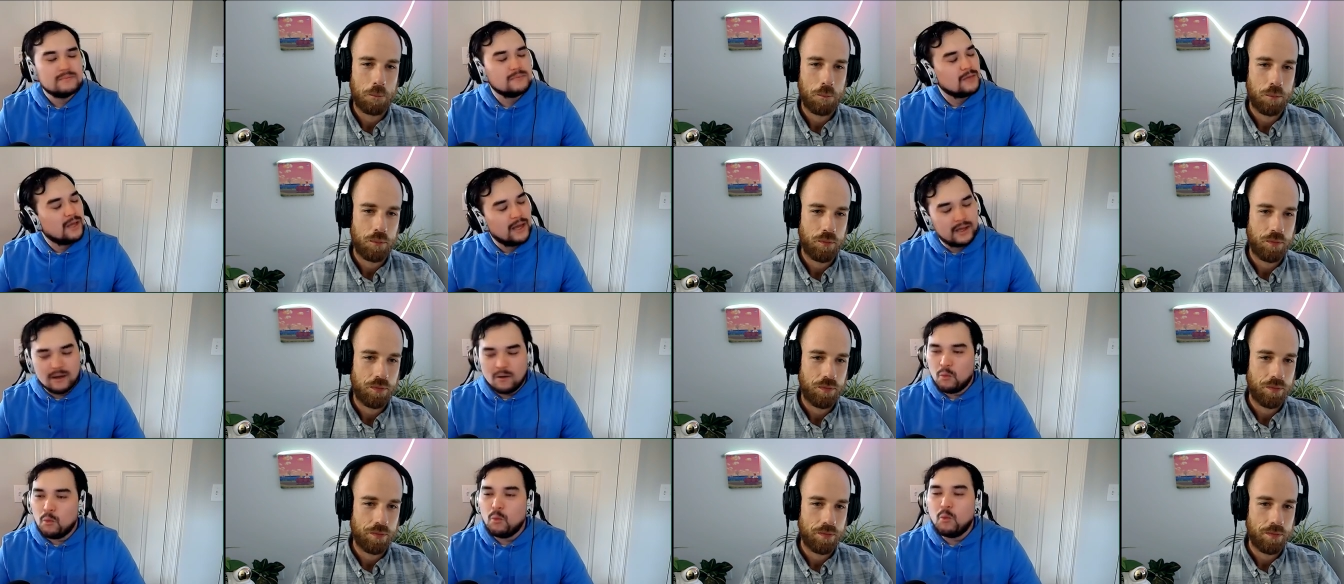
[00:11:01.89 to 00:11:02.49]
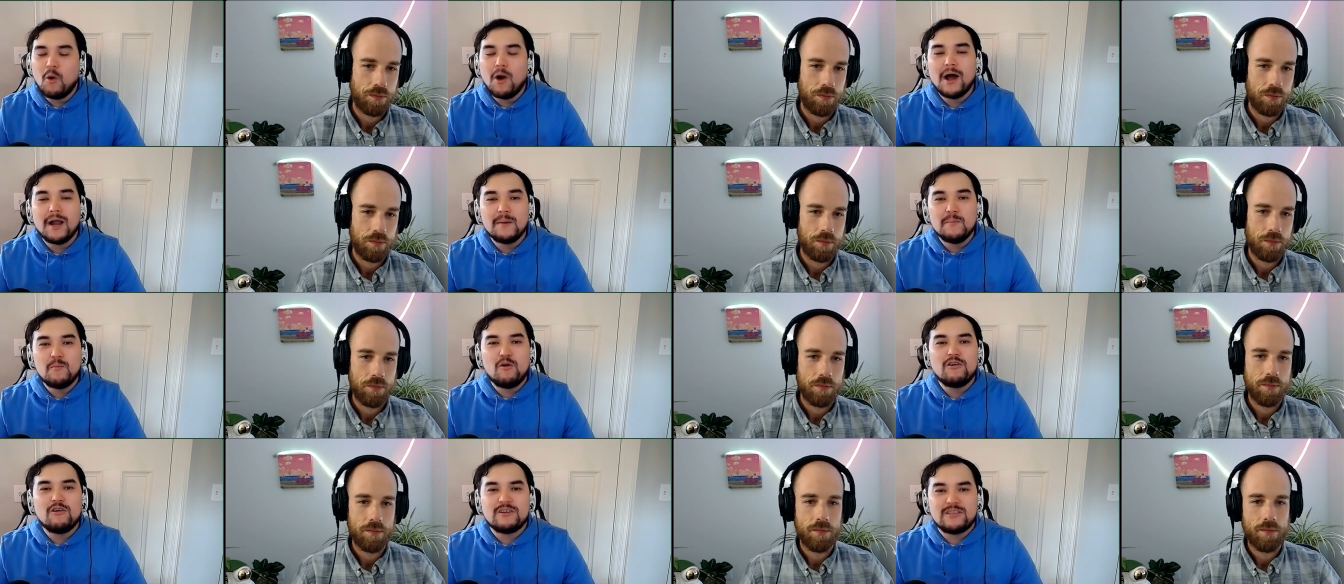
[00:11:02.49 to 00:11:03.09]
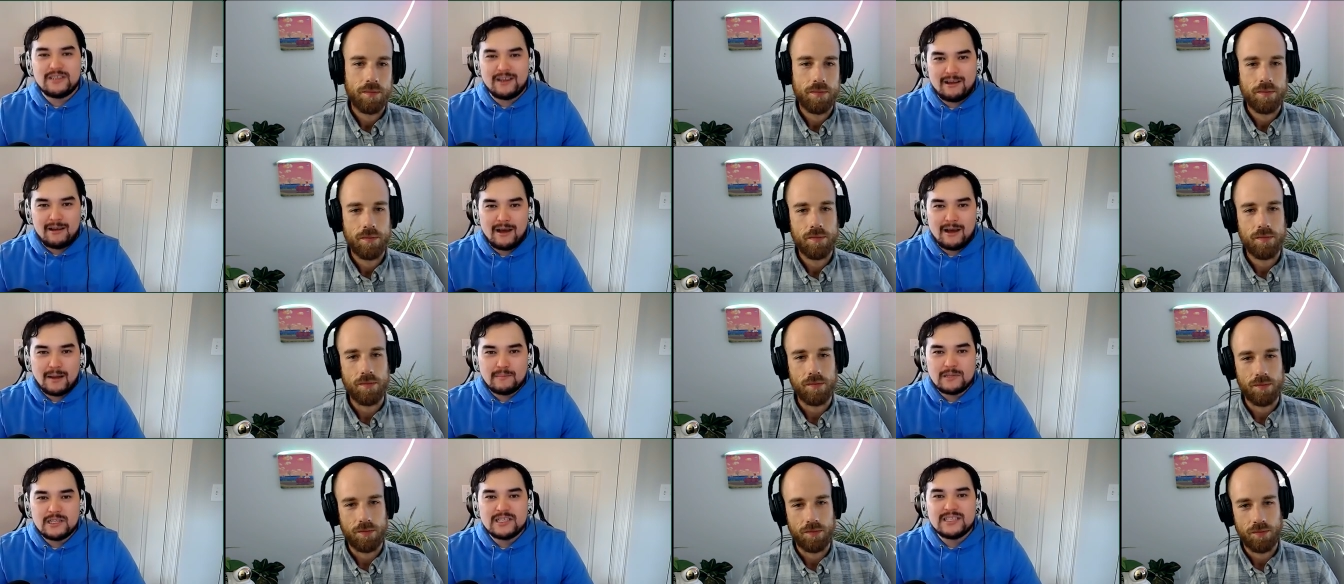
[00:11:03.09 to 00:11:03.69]
Speaker 1: Right. One more
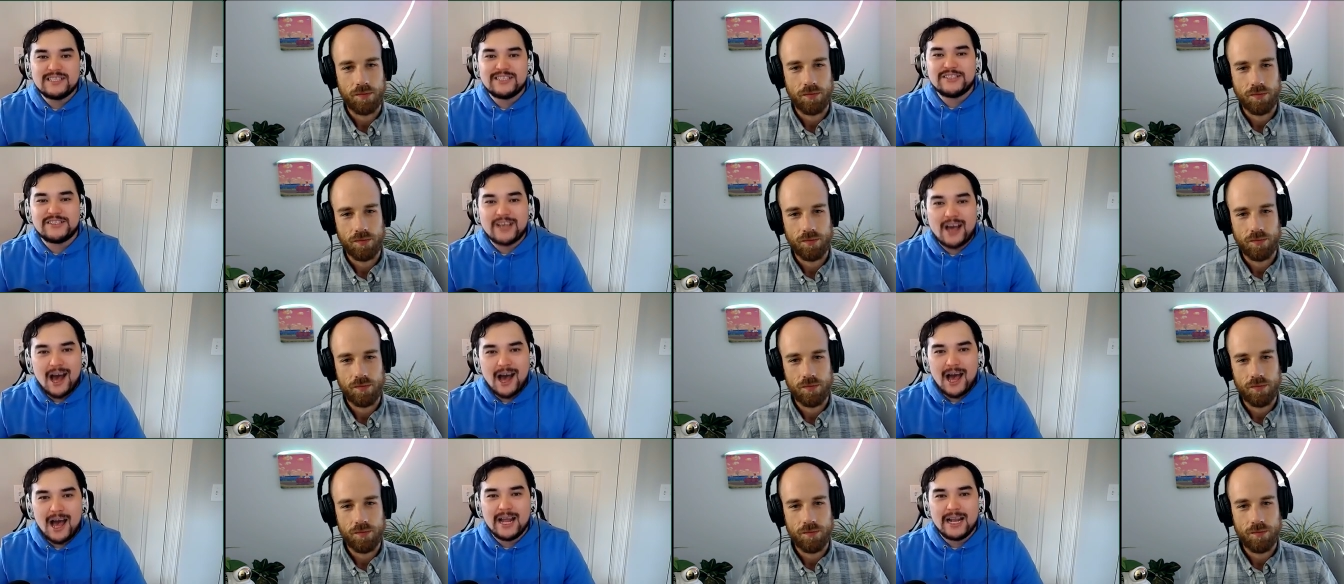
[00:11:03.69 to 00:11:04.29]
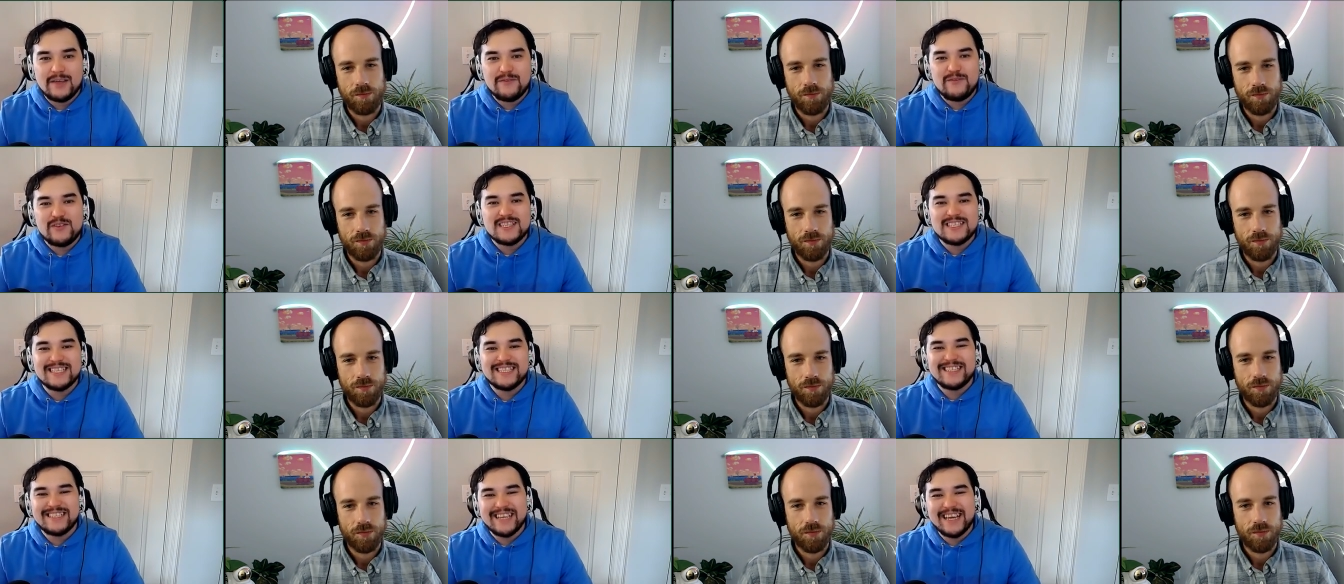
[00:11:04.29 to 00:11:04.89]
time to decide if is it